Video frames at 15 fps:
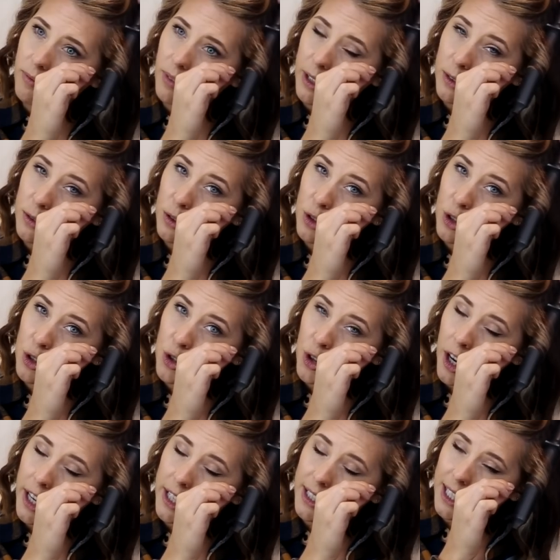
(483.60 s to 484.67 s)
I also just
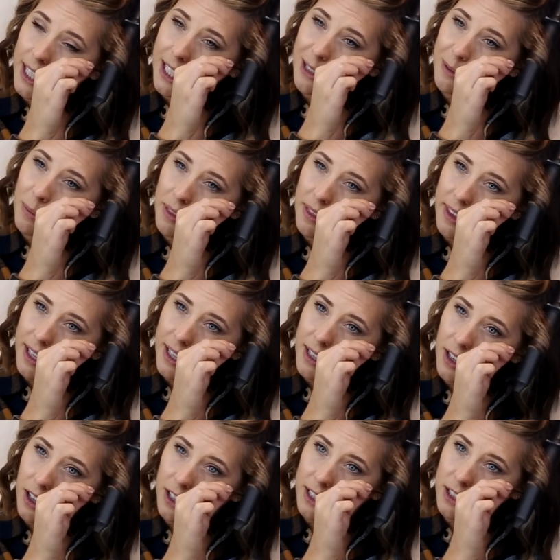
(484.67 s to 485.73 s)
try and keep the
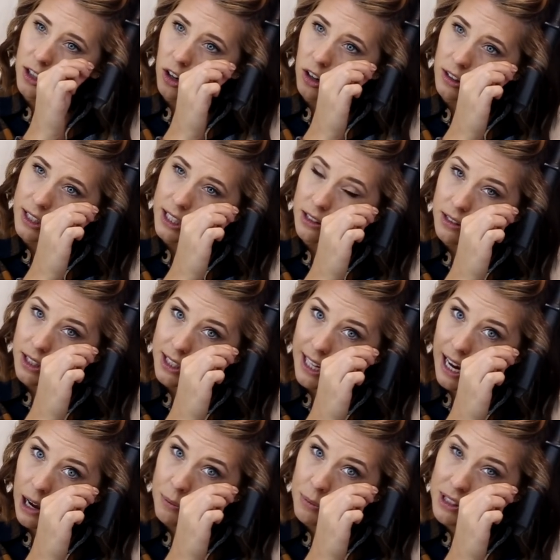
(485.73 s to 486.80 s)
curling tongue tilted
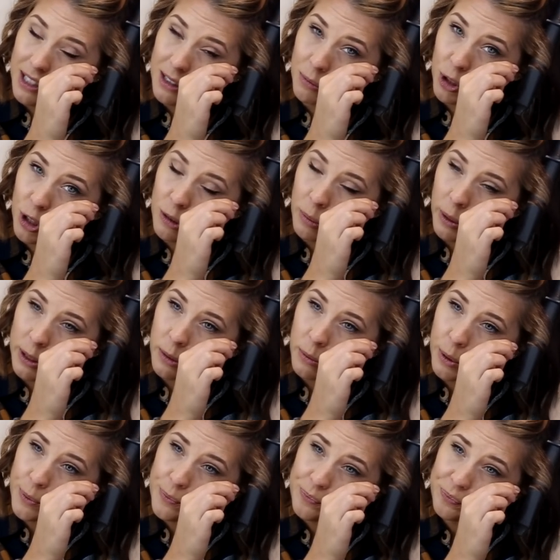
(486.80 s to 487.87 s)
downwards as much as
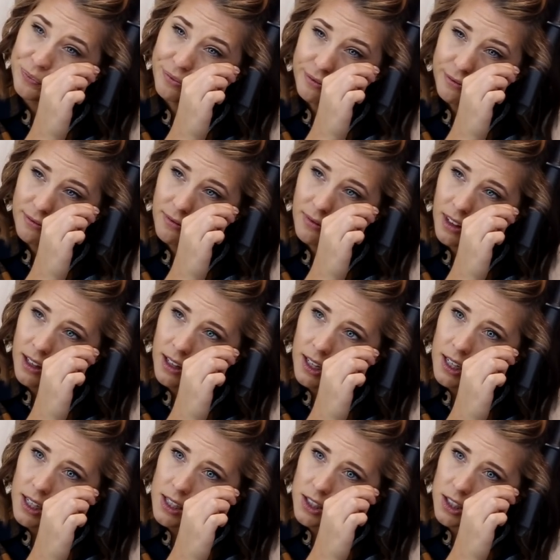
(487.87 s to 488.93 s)
possible,
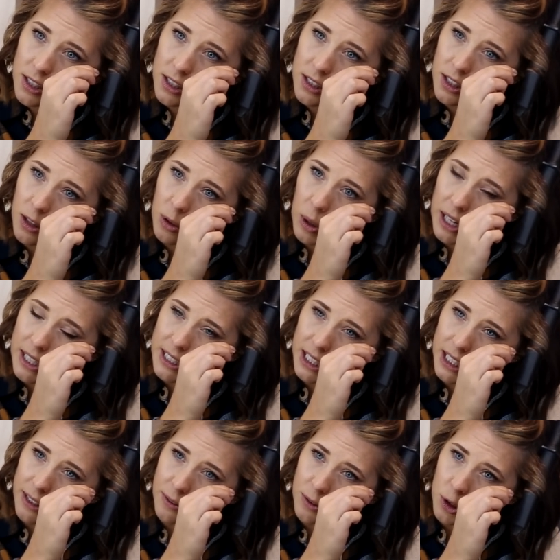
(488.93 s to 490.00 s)
just because otherwise
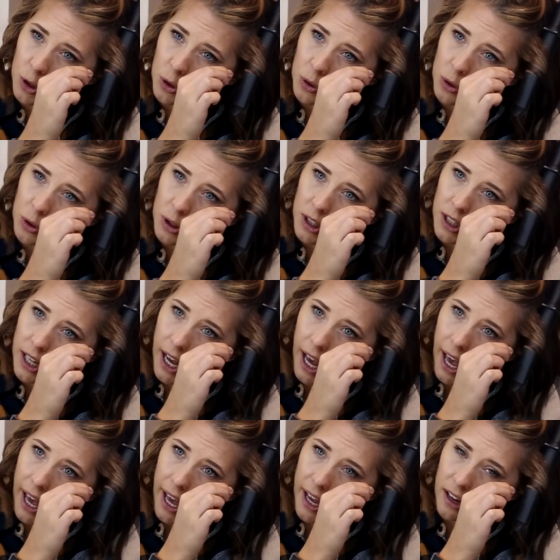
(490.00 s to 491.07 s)
it gives your
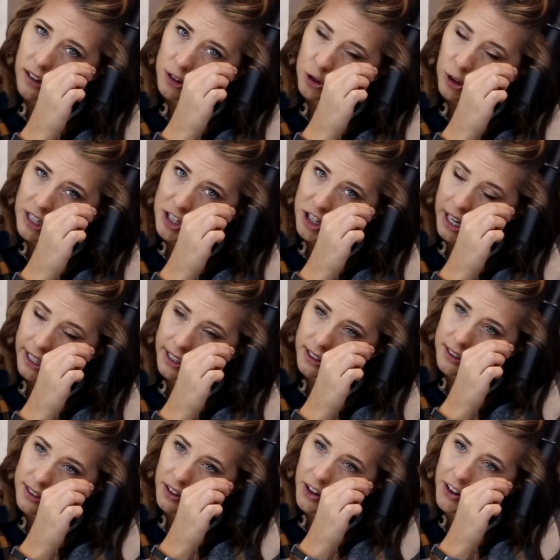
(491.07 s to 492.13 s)
hair a strange kink.
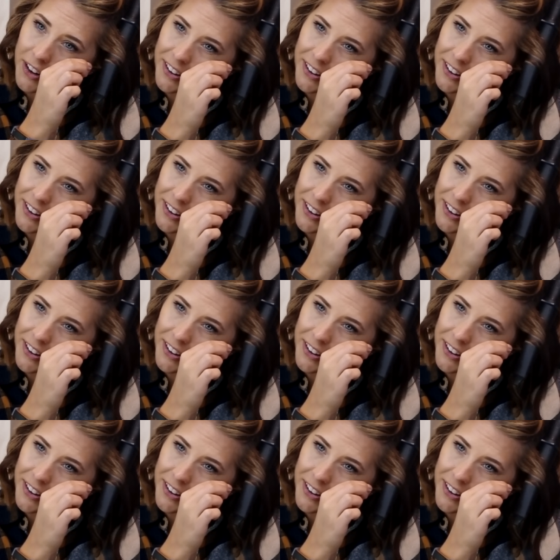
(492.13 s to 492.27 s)
So